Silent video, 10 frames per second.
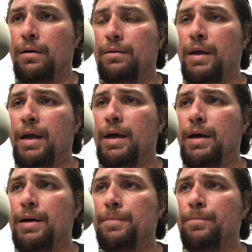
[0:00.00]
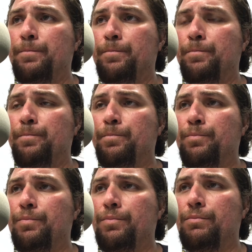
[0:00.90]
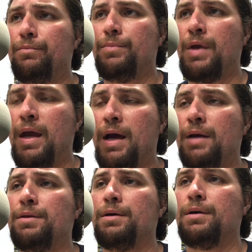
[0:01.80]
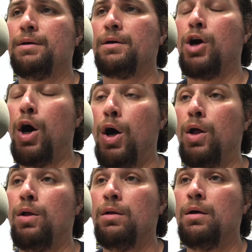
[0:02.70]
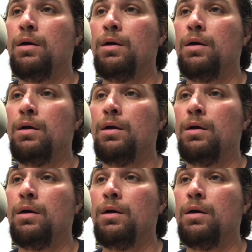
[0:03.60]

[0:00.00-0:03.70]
they had the gall